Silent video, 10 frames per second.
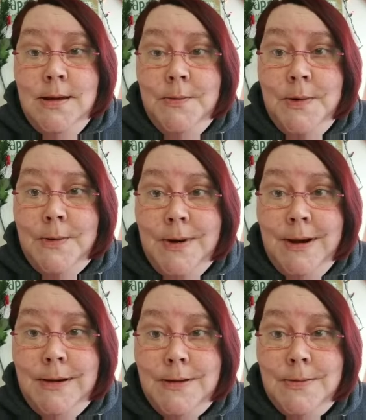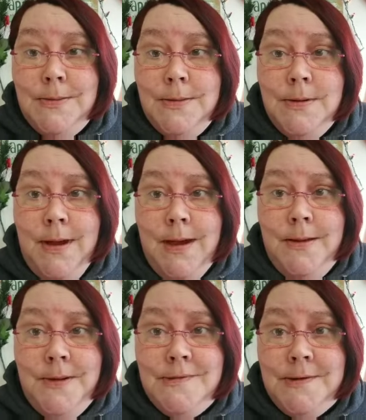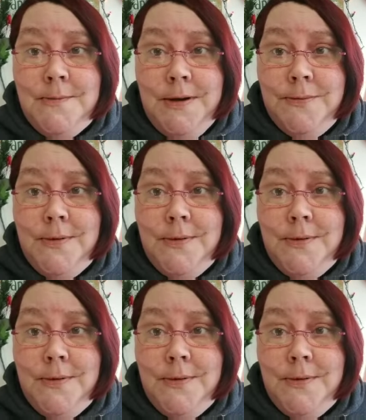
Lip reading: And what do? I messed up my